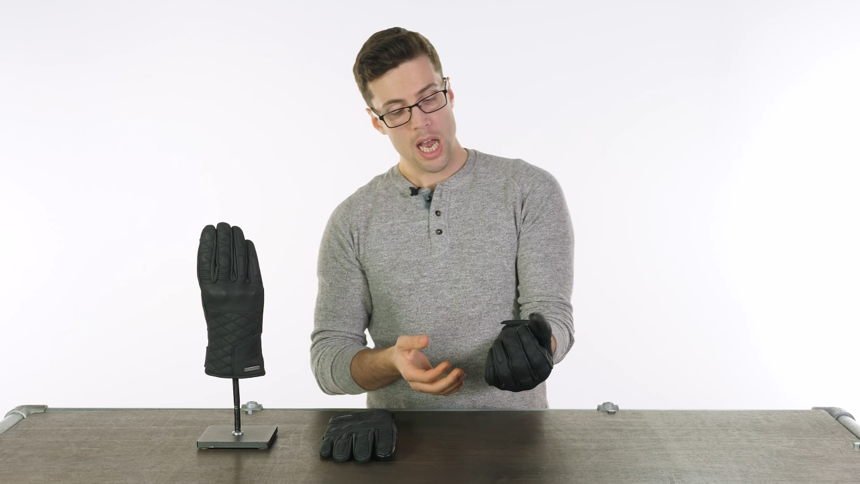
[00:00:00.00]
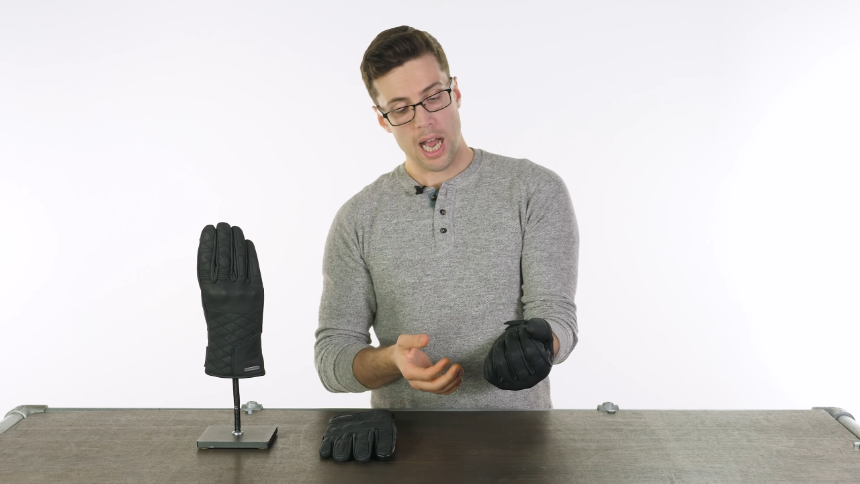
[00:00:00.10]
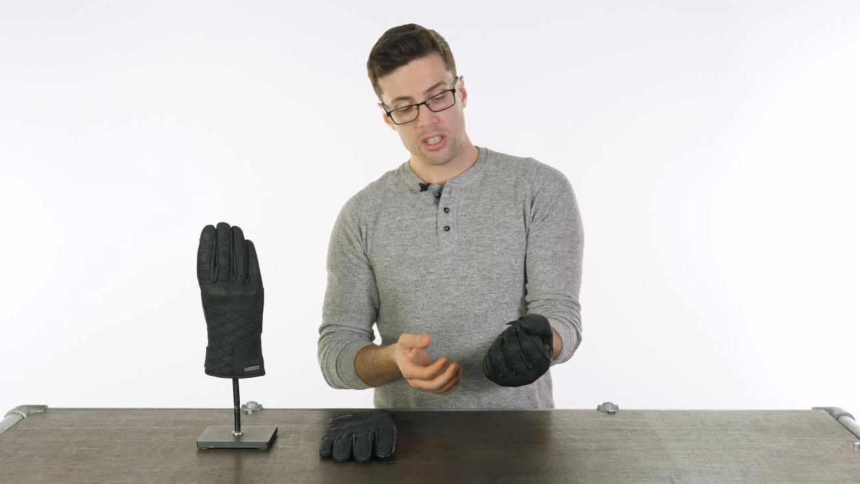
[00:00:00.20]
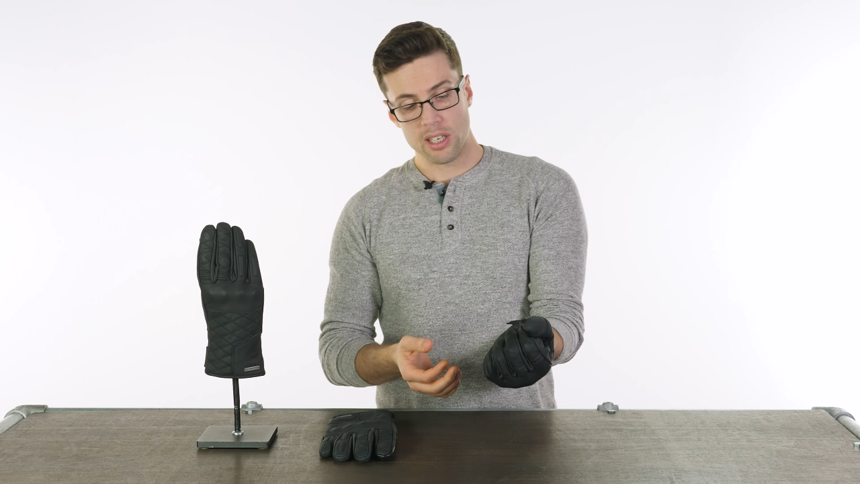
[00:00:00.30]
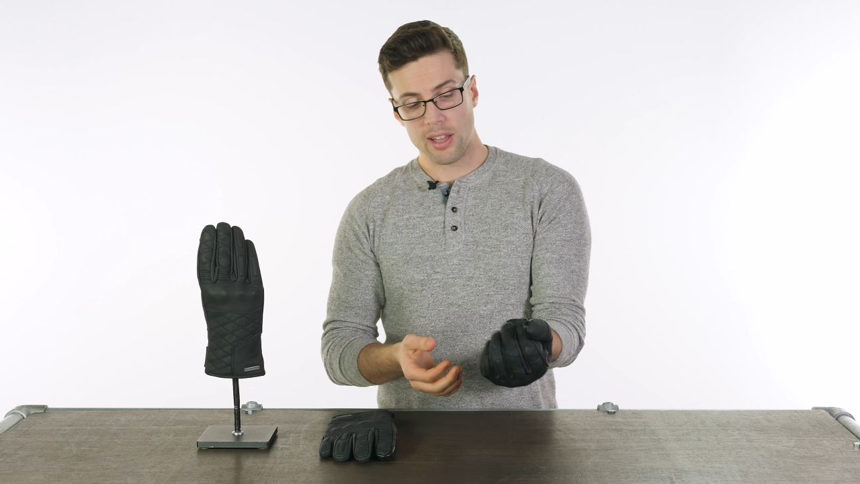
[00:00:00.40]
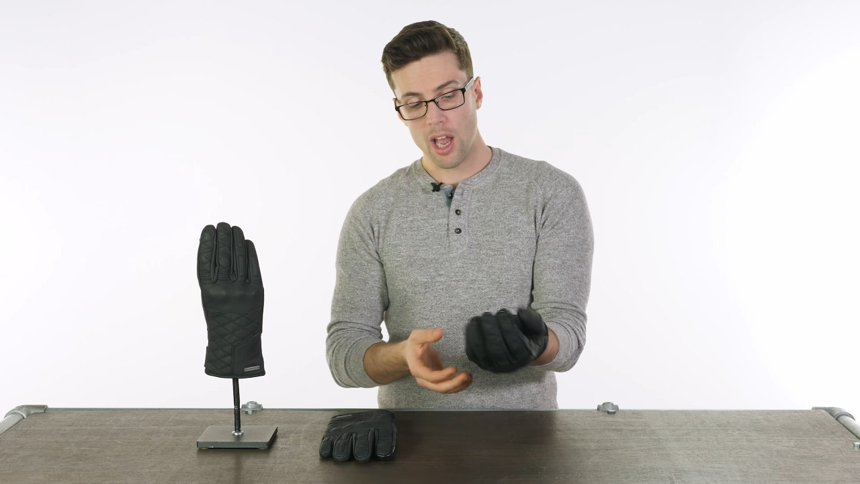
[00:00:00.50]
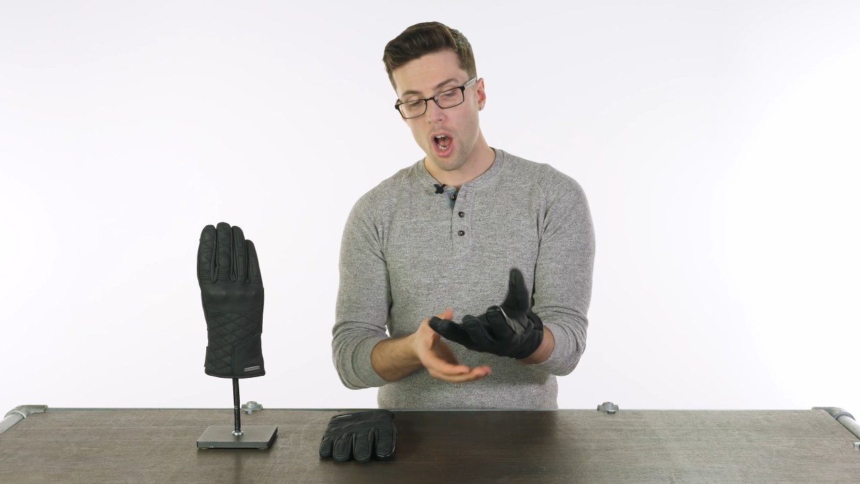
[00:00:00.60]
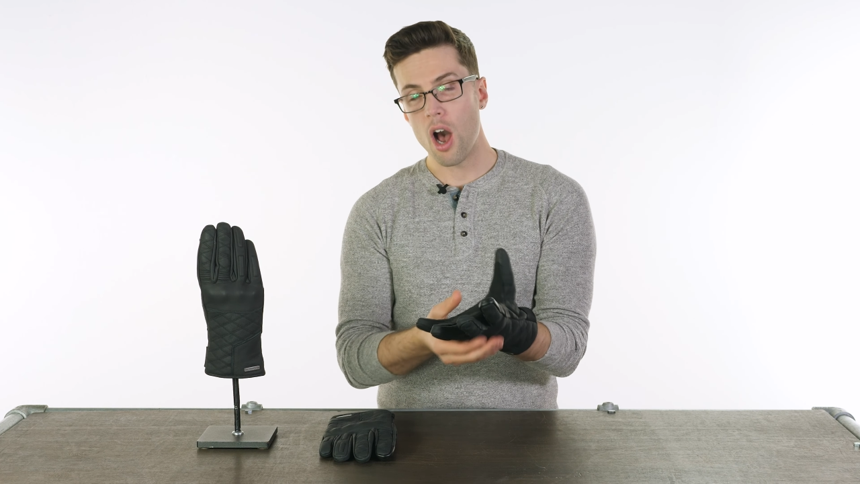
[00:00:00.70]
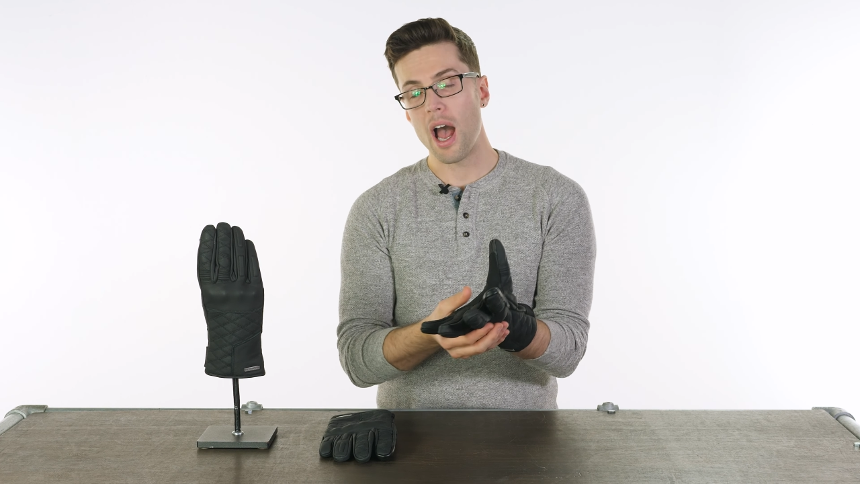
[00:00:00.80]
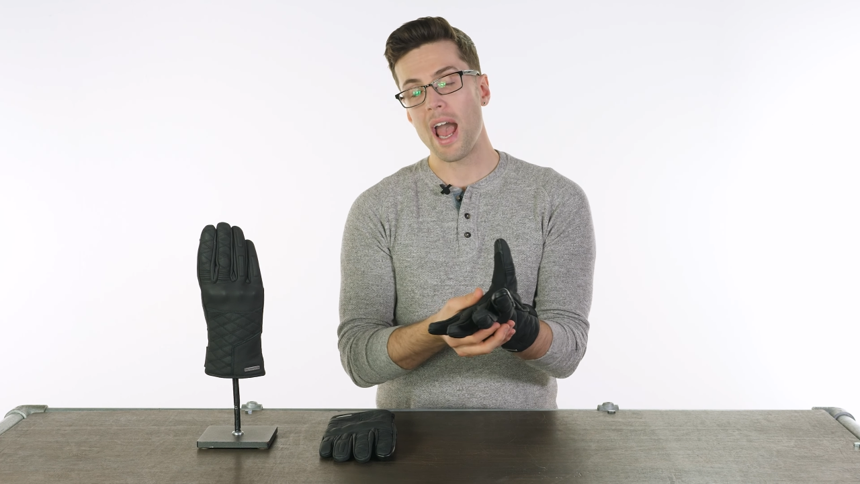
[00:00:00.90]
Actually, they
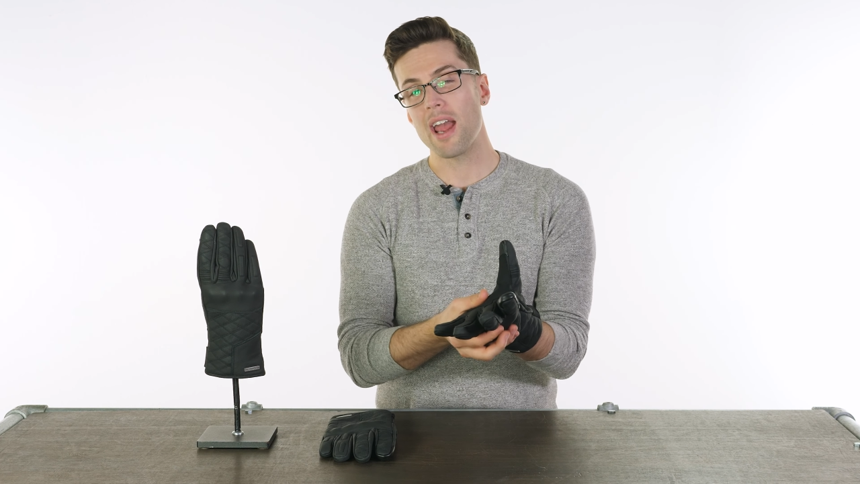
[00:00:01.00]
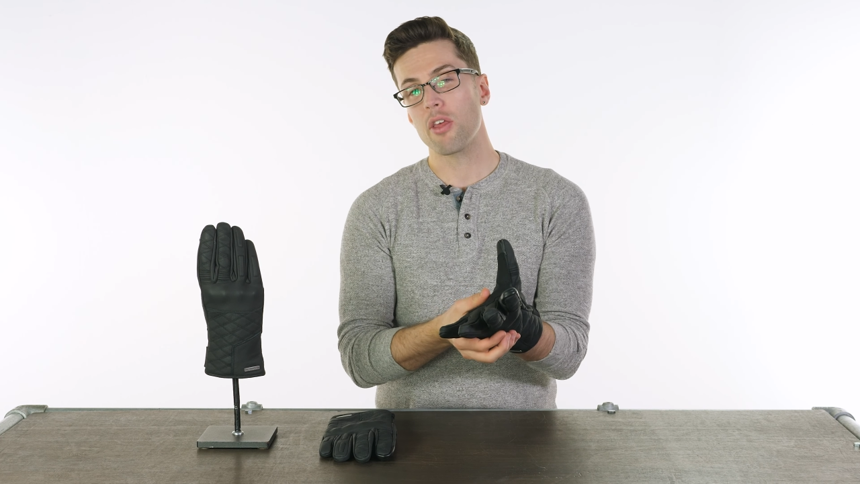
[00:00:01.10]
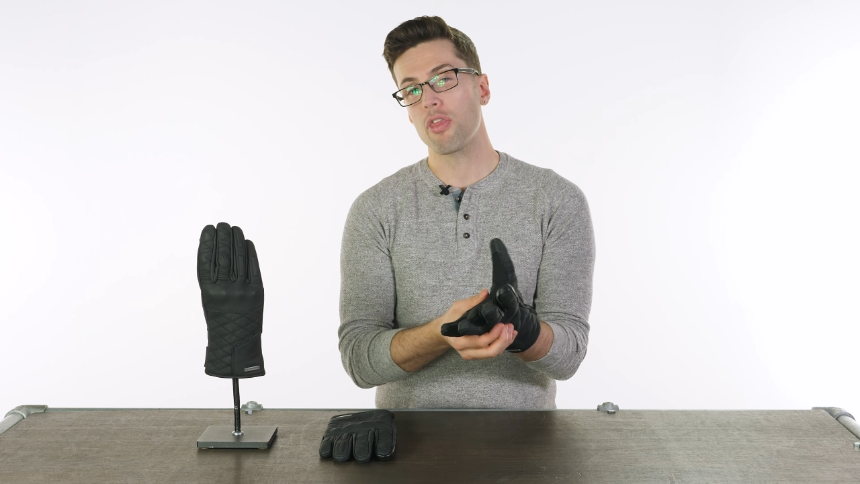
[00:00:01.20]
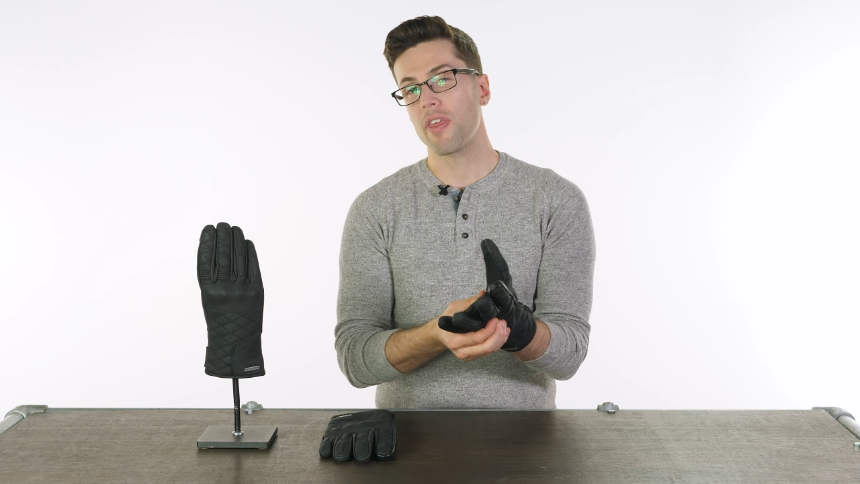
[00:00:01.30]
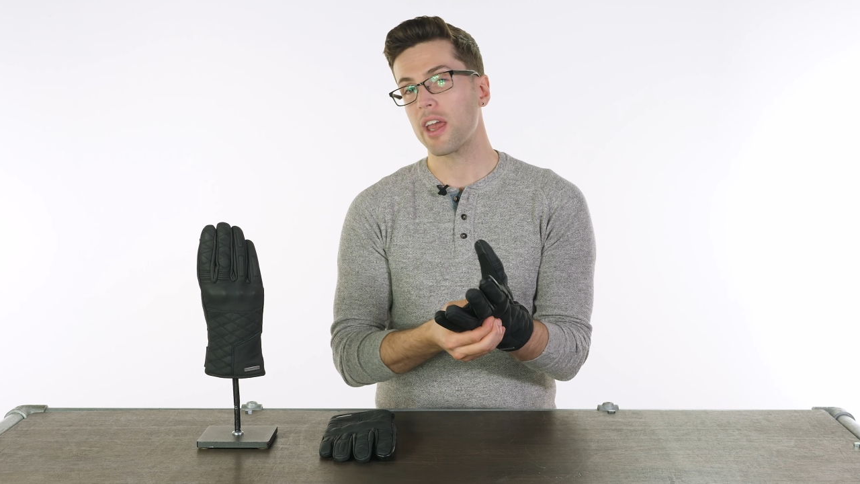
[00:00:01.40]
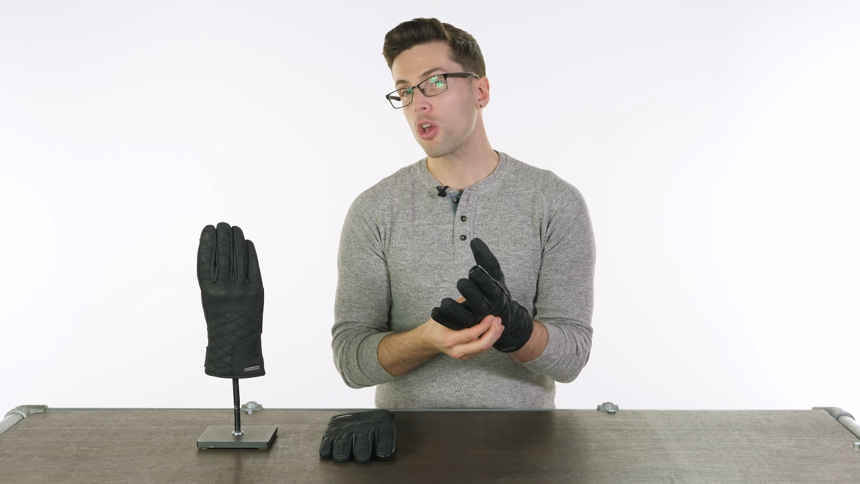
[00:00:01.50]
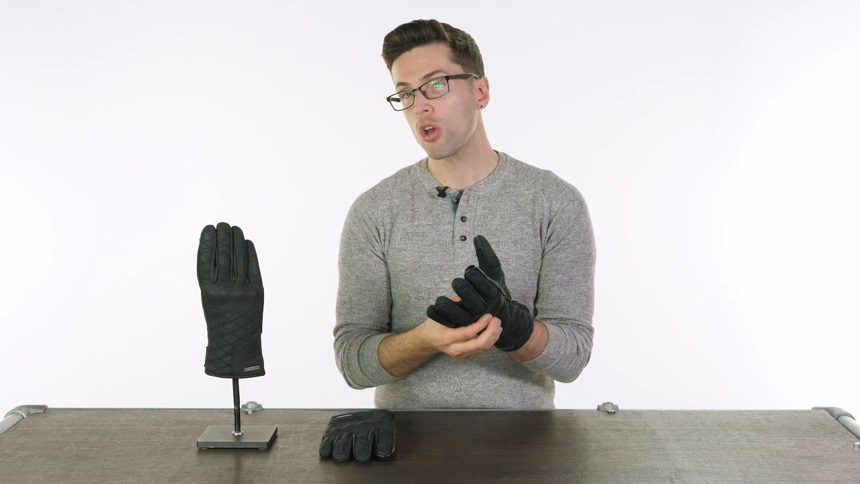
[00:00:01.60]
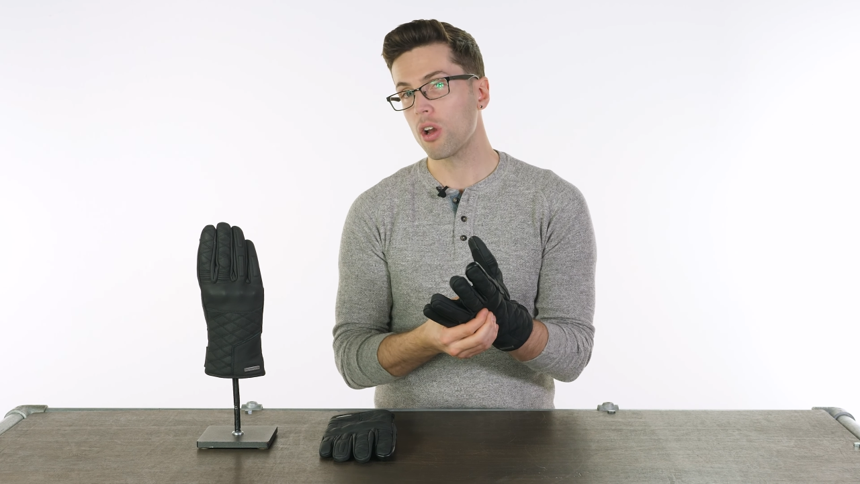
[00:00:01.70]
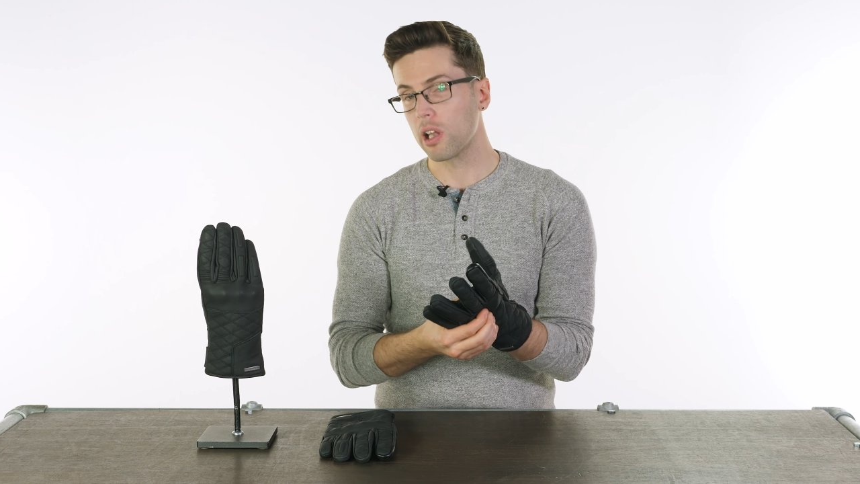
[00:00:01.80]
are a thicker